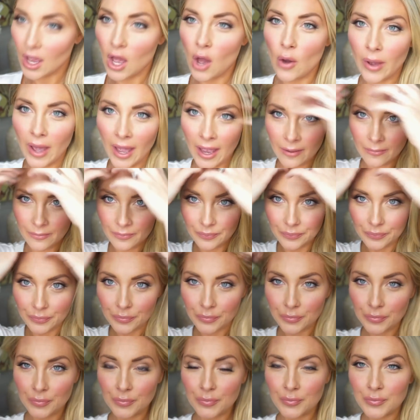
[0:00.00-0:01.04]
okay.
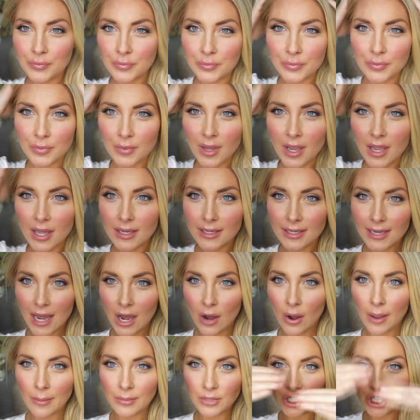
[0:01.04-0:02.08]

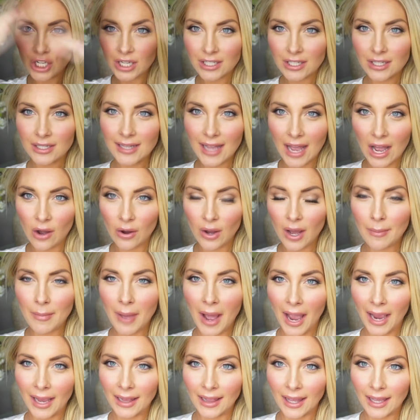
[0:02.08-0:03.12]
Now I'm chiseled out, I'm
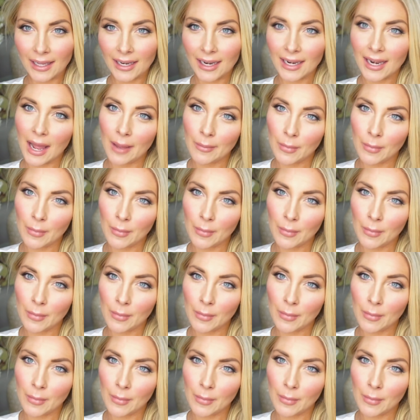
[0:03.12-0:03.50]
highlighted,